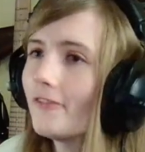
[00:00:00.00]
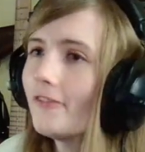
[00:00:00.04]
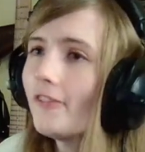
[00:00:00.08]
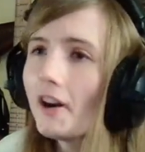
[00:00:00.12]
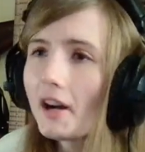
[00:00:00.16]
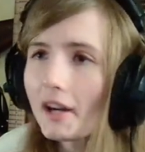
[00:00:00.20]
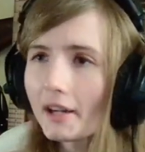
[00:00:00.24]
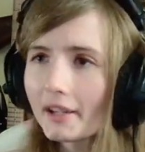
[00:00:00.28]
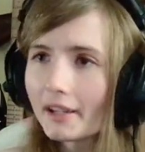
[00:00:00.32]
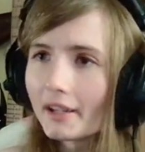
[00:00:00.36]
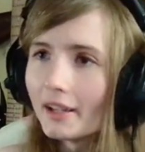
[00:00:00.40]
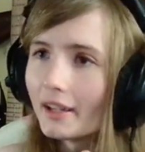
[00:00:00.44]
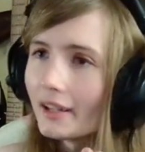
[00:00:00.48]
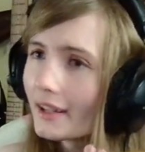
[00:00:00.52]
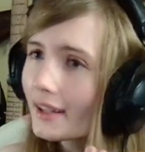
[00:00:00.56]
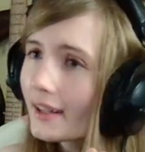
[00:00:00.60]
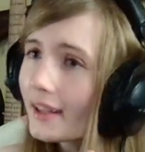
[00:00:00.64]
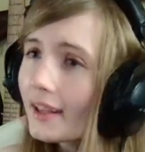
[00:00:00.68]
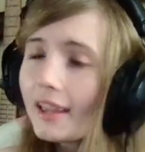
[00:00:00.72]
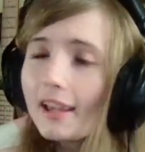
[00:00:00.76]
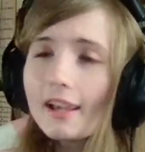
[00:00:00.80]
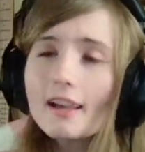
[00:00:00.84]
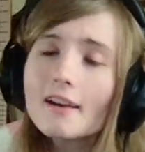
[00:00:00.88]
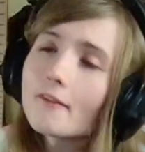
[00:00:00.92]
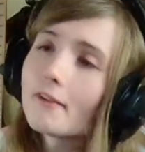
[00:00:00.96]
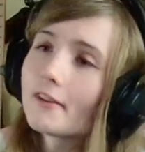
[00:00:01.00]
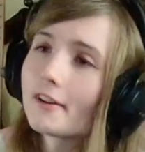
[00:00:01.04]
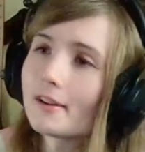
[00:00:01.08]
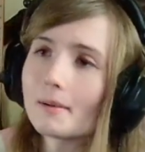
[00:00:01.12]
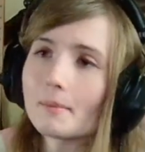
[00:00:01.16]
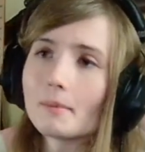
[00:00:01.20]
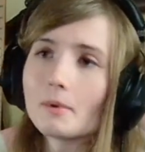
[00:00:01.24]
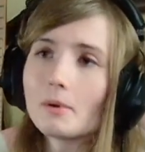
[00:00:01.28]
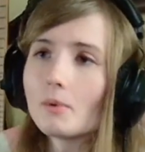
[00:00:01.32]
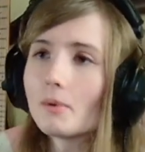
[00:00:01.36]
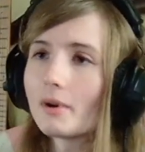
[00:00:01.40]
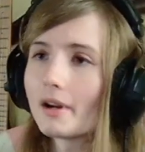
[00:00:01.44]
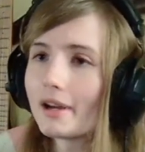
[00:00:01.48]
fucking giving
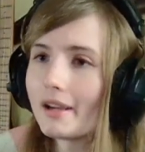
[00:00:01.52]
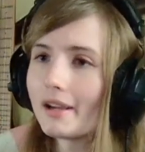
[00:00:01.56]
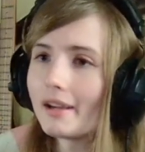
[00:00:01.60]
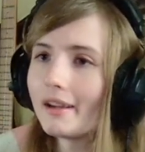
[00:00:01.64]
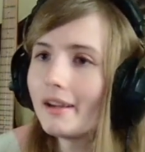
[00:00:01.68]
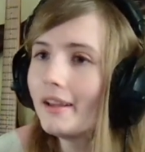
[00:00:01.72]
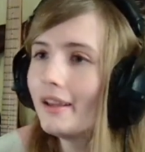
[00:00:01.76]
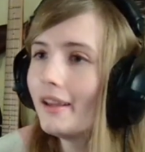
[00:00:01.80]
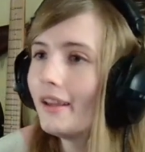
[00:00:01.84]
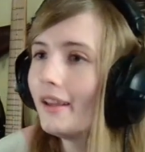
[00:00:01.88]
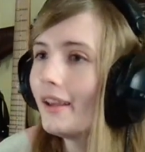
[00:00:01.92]
them away.